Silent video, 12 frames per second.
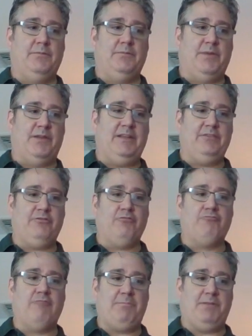But these are
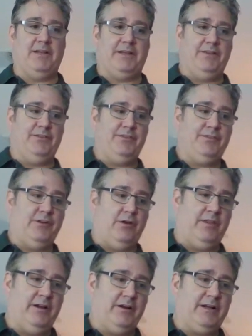replicas, so
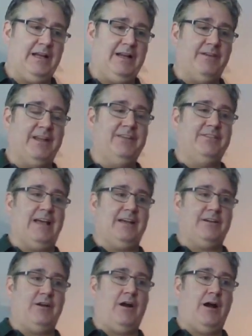they're kind of
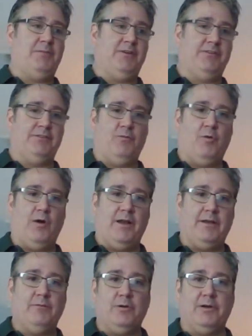exact copies of
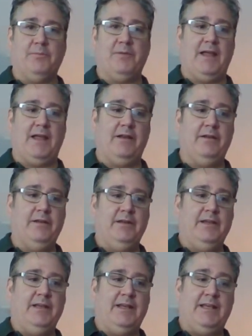what would have been
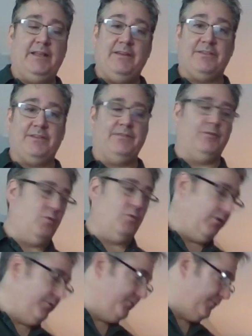in the Civil
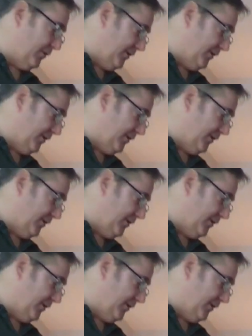War. So